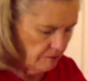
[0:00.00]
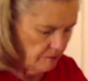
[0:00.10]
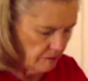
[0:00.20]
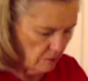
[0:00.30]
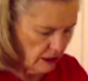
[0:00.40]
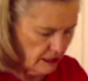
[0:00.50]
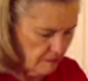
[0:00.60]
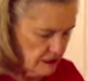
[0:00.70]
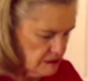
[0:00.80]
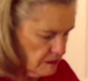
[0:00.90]
break up these
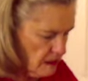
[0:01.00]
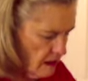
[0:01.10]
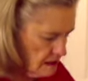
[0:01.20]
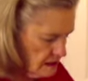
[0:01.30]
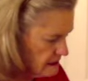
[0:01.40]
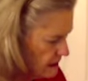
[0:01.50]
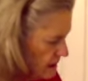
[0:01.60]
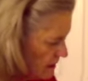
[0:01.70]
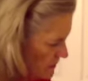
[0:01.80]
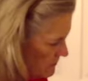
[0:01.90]
pecans as I
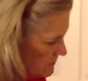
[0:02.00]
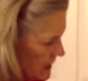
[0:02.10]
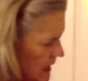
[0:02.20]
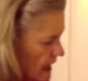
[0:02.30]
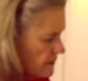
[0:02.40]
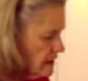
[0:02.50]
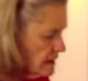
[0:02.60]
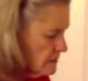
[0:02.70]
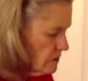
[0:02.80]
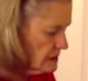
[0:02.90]
go. Then I'm
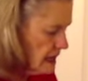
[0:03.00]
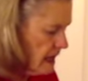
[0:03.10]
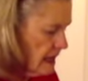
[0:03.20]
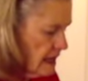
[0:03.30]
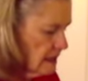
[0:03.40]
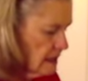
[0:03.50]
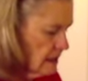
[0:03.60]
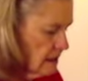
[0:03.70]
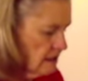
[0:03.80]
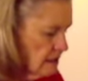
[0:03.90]
going to add
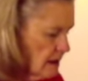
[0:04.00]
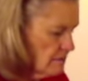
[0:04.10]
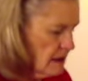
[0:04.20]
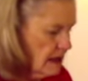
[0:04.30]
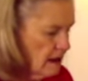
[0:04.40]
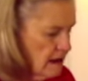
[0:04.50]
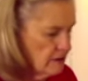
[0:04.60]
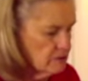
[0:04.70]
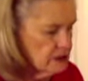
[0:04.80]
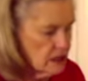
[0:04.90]
in my
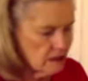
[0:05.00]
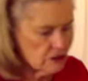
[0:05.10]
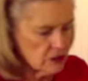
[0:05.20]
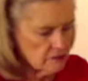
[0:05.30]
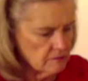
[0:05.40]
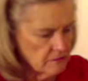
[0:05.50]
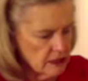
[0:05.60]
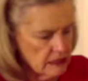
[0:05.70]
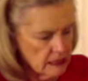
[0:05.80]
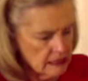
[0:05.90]
reduction.
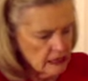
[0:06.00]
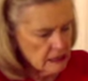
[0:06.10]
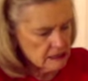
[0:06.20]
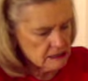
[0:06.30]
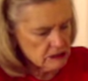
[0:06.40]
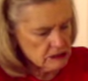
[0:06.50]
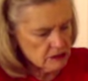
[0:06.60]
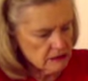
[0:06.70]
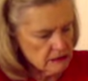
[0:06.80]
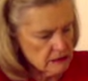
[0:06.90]
And I like to stir it
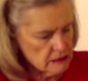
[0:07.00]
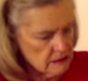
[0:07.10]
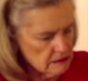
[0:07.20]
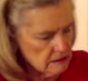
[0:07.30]
in